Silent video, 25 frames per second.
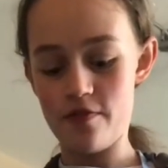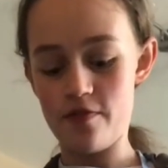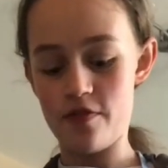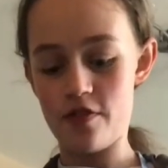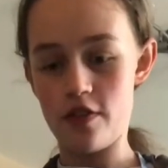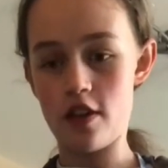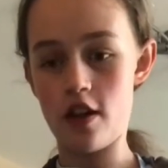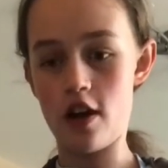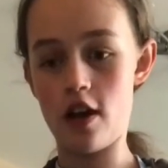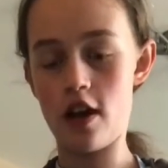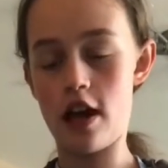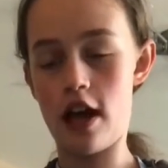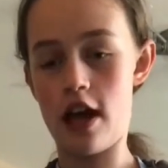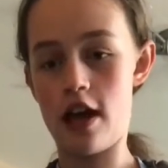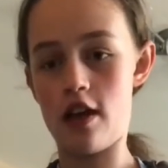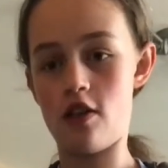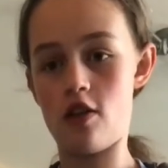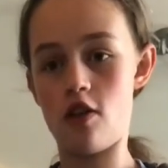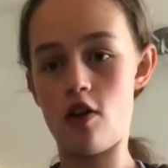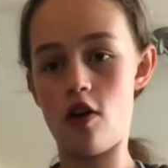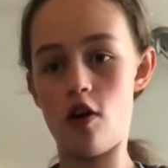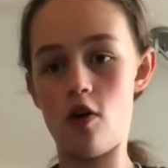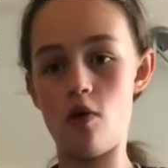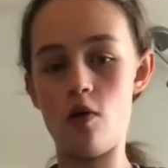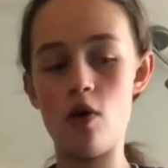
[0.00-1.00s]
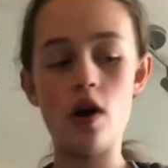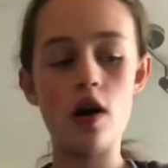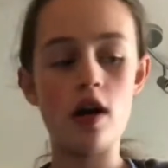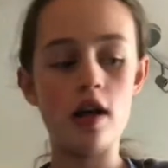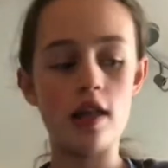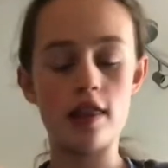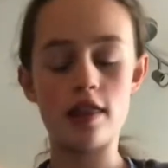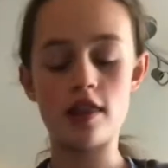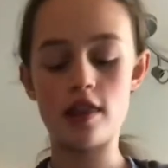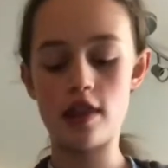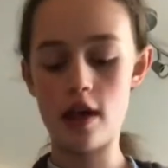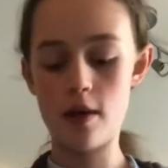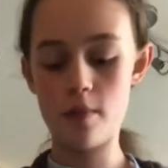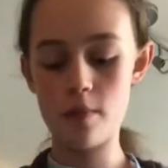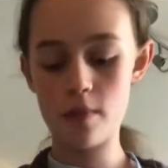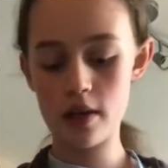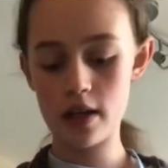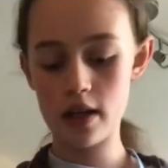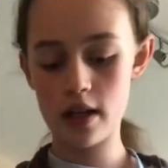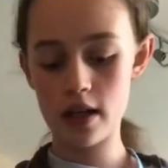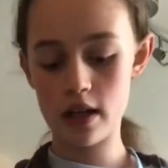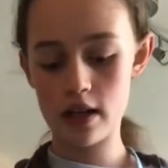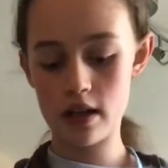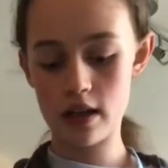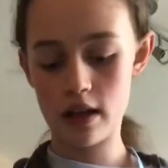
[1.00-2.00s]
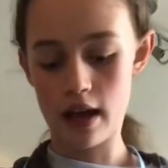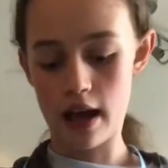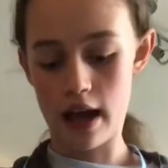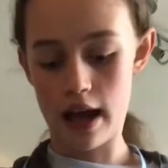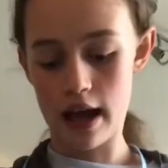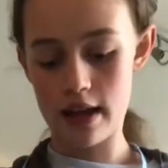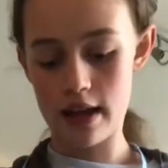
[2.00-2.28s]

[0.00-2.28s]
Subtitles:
Okay, so then we need to add